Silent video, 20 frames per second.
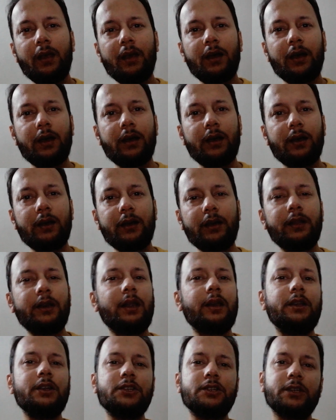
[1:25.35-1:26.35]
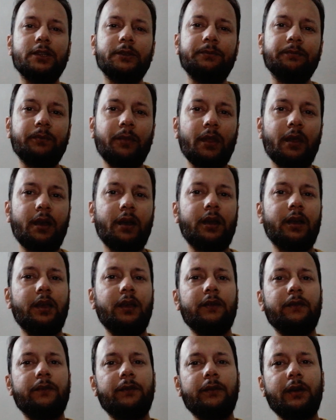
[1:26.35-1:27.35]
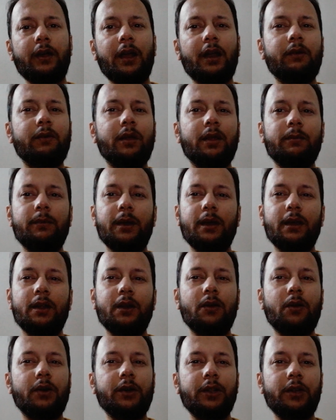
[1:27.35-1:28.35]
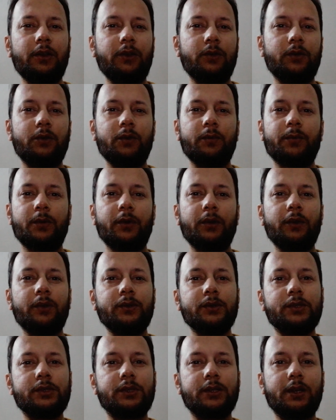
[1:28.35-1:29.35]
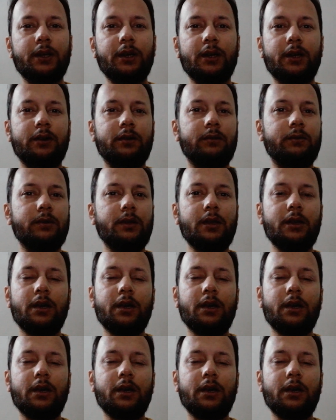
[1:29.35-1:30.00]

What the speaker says: In addition, if Harry and Meghan continue to produce so